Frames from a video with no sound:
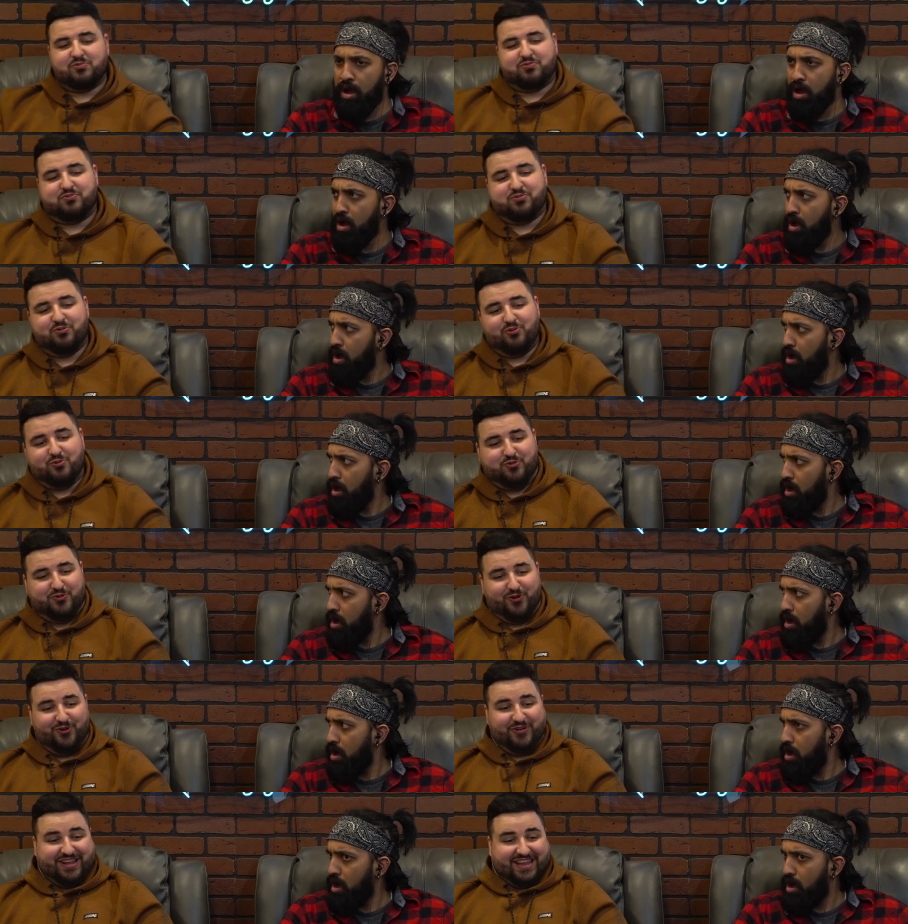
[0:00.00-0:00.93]
Speaker 1: Oof,
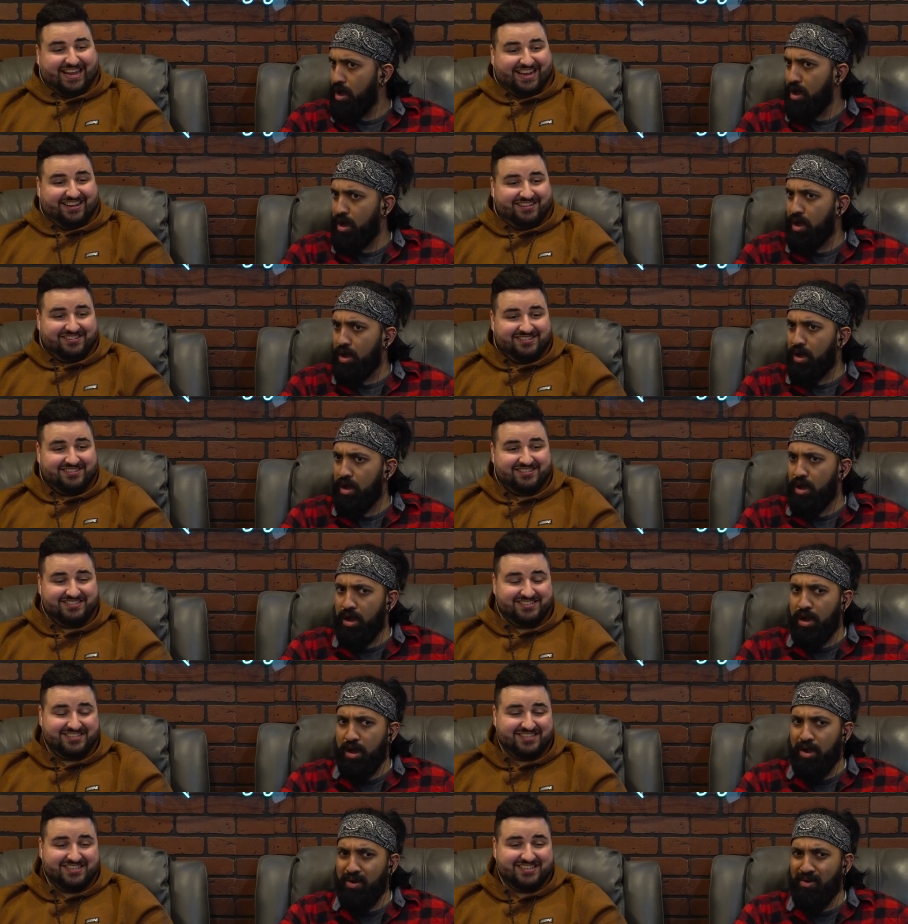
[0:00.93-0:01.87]
okay
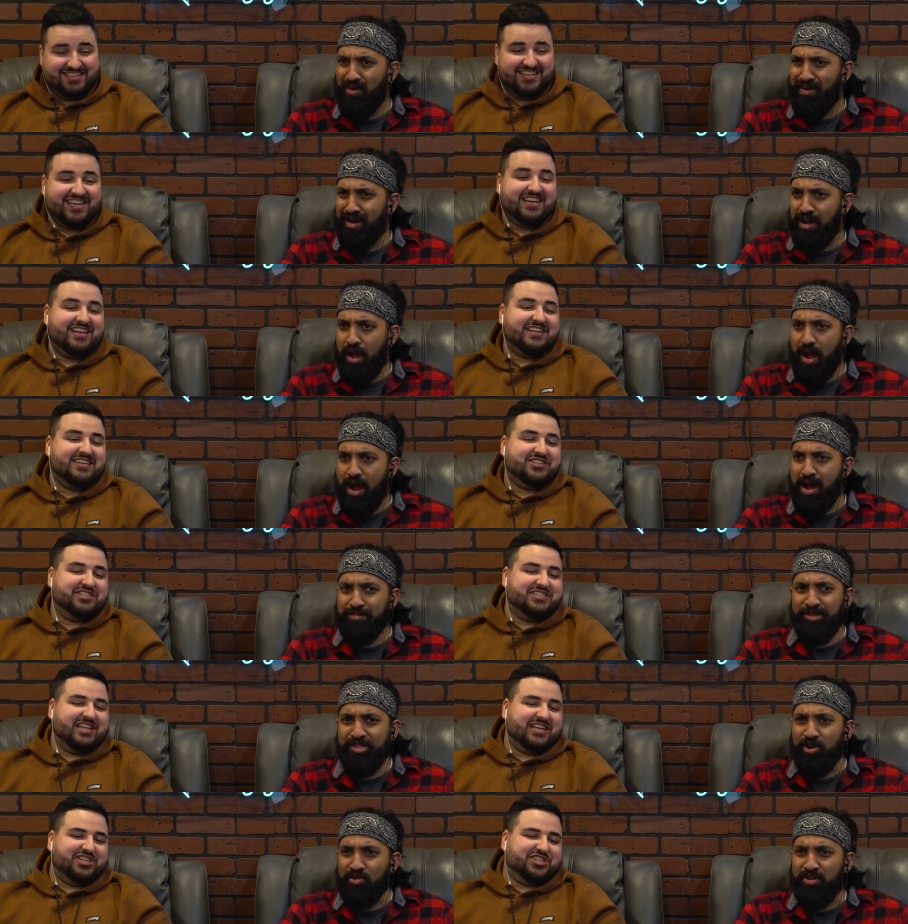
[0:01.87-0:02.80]
I'm
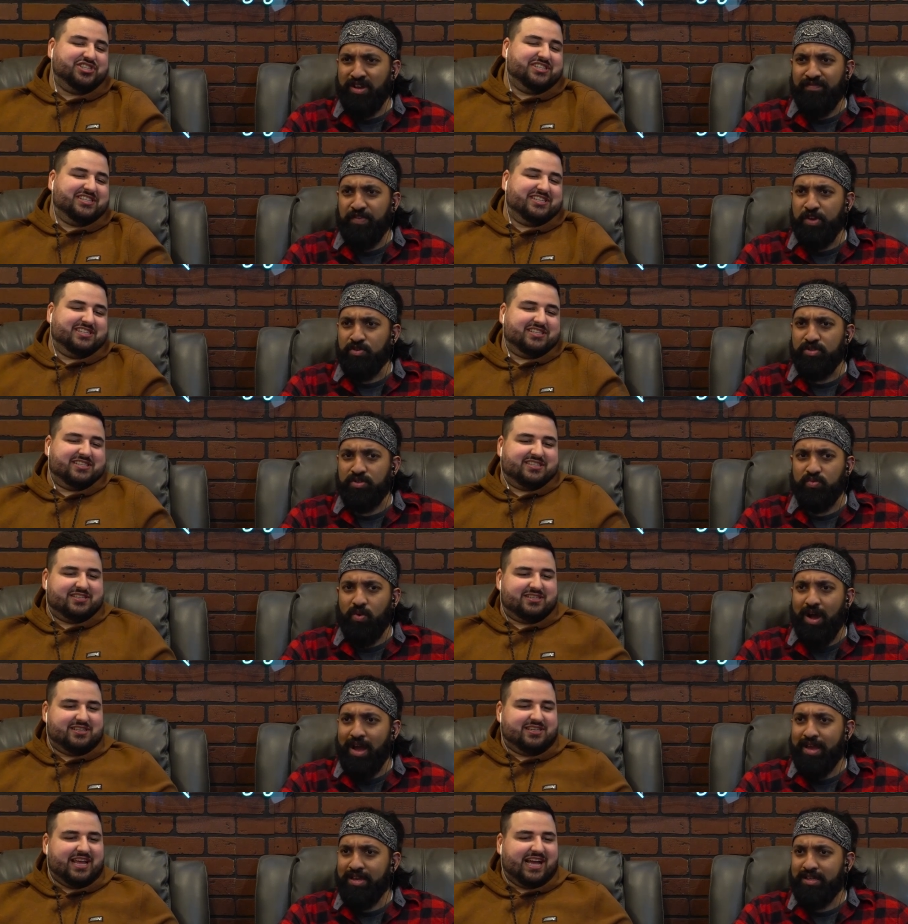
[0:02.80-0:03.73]
so confused
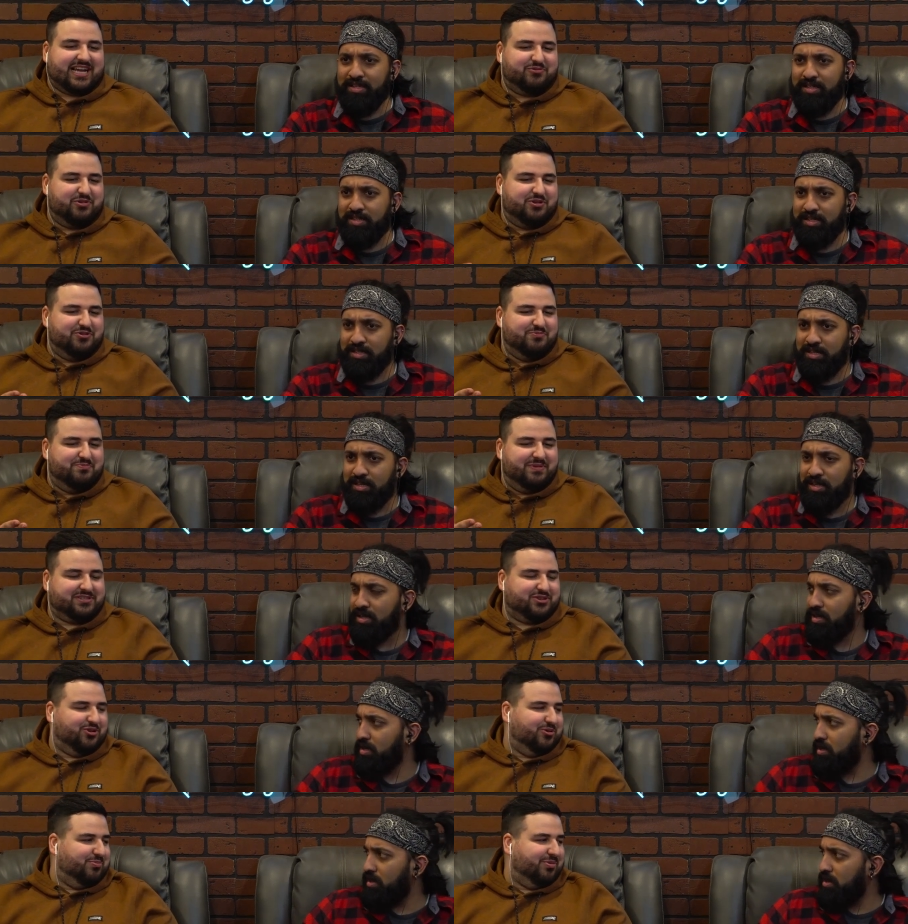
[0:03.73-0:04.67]
why yeah, you missed
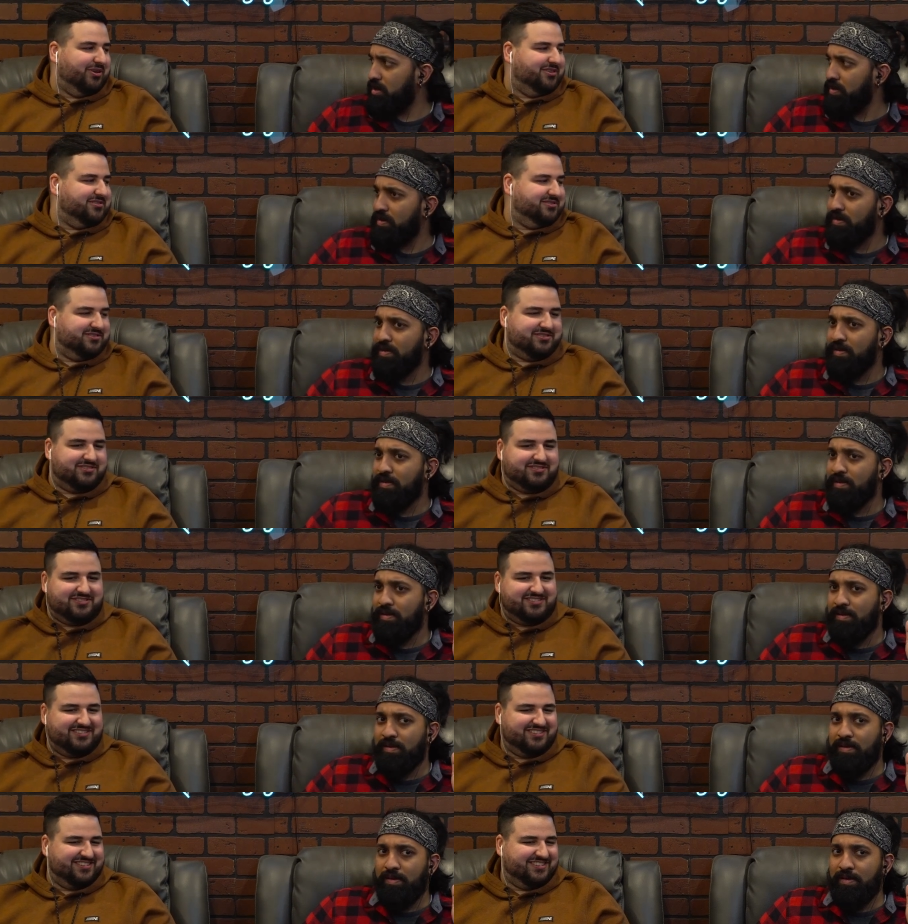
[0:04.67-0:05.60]
the whole part
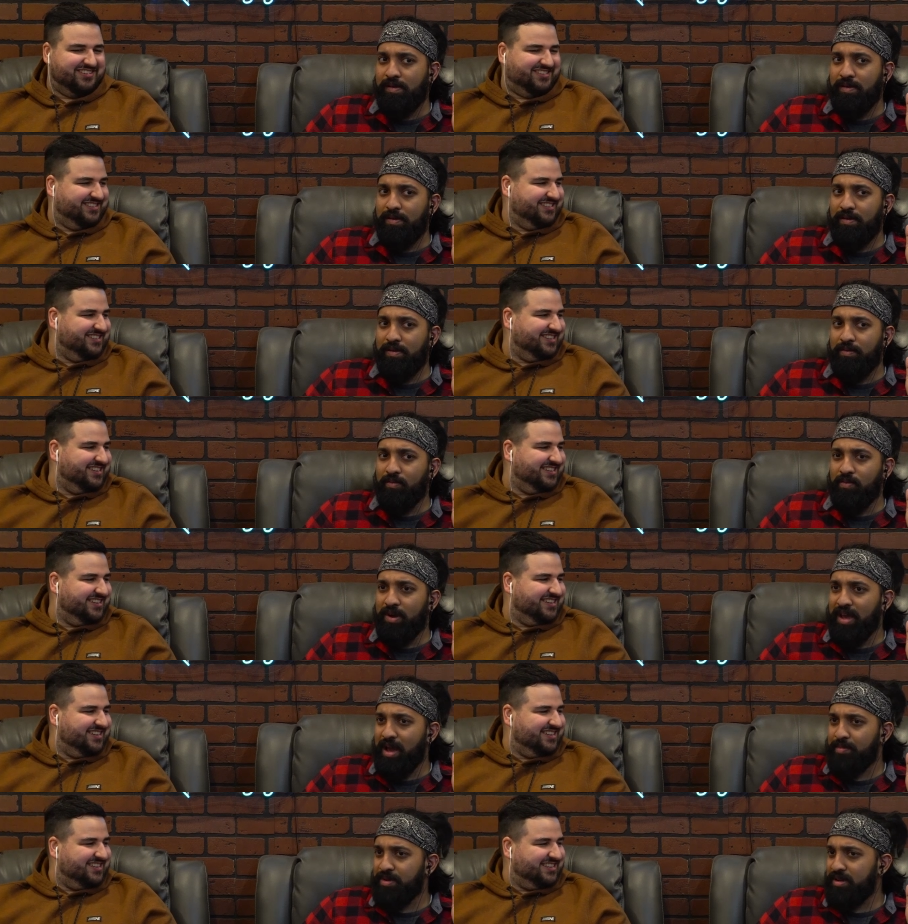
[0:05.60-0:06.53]
what
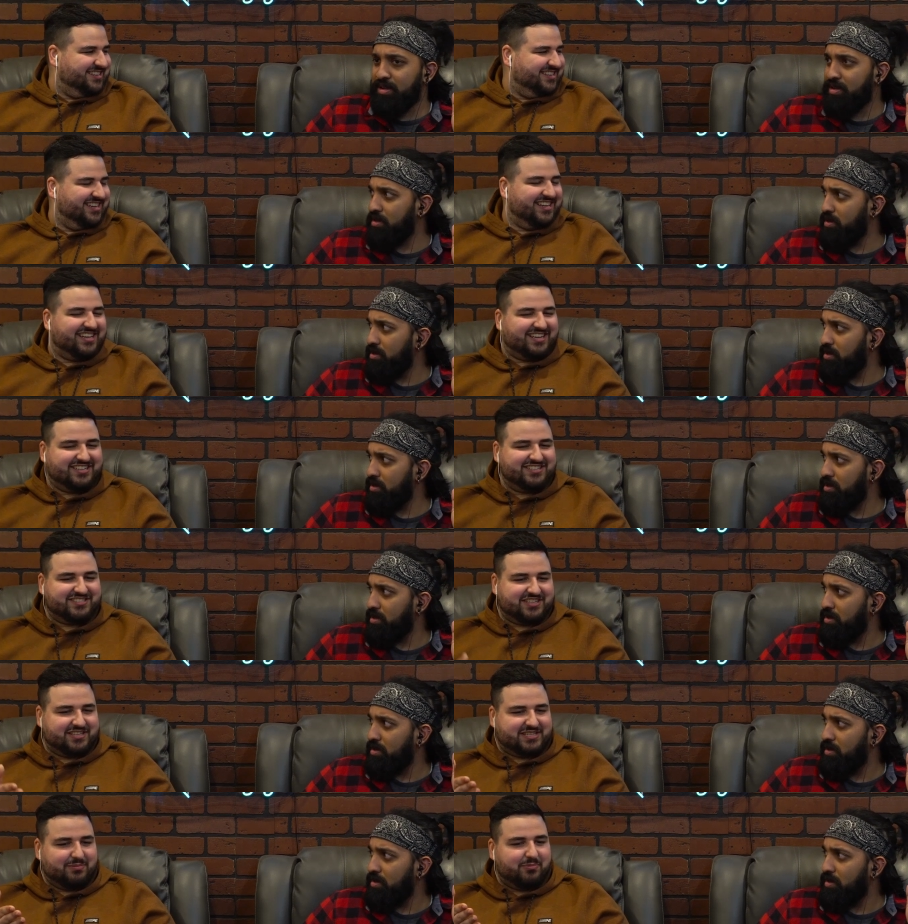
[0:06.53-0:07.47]
happened
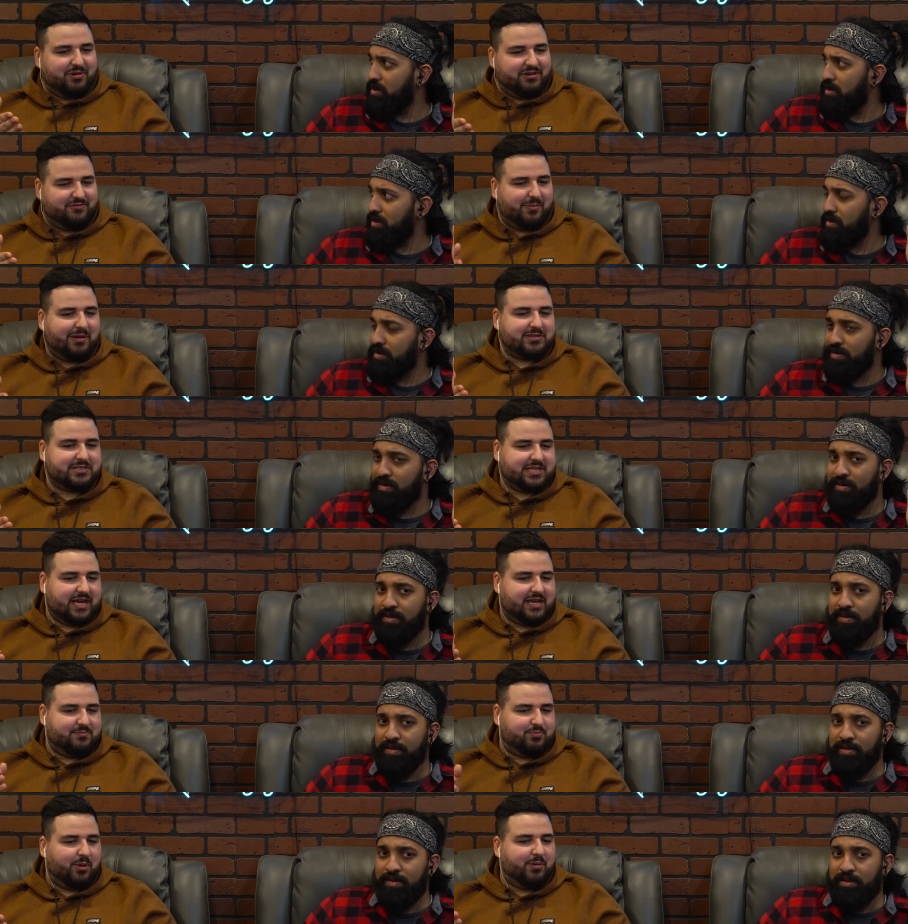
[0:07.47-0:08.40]
because someone from
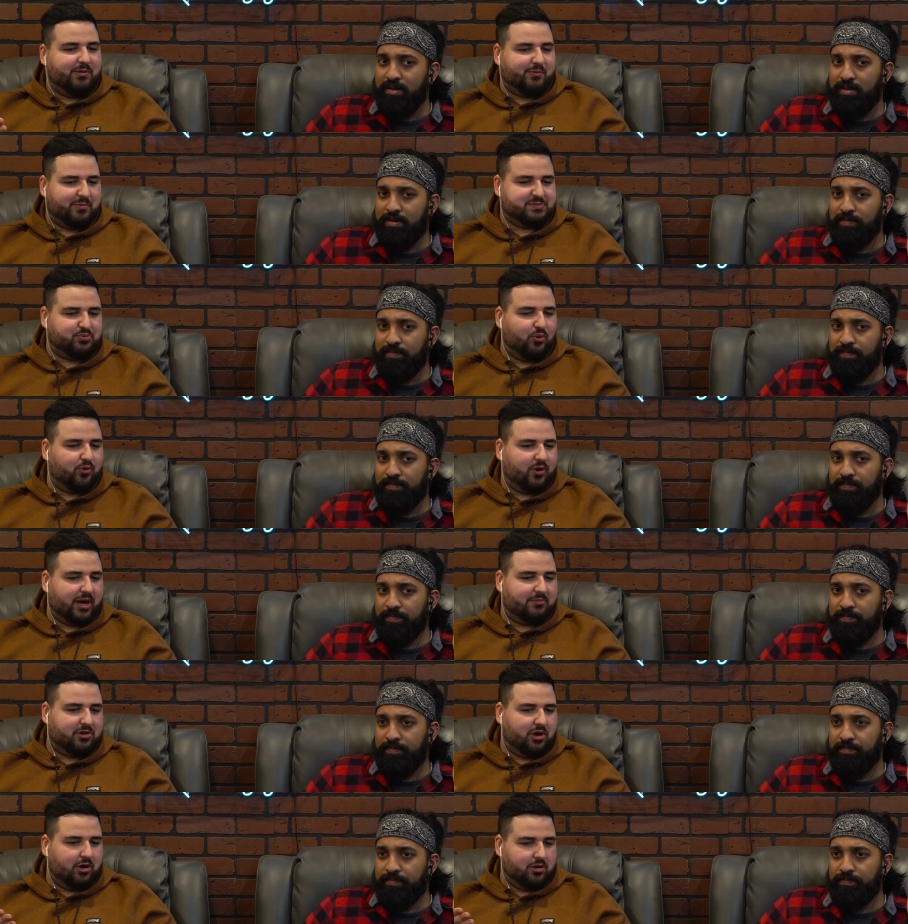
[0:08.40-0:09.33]
outside probably from his
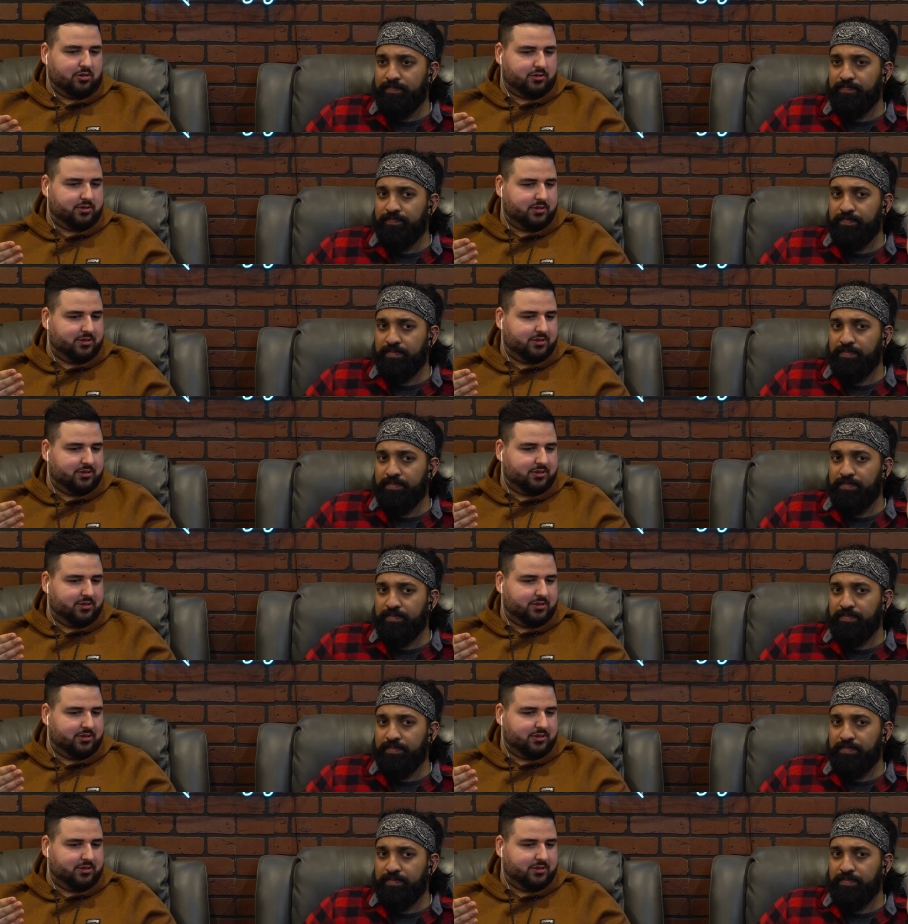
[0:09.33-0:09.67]
program called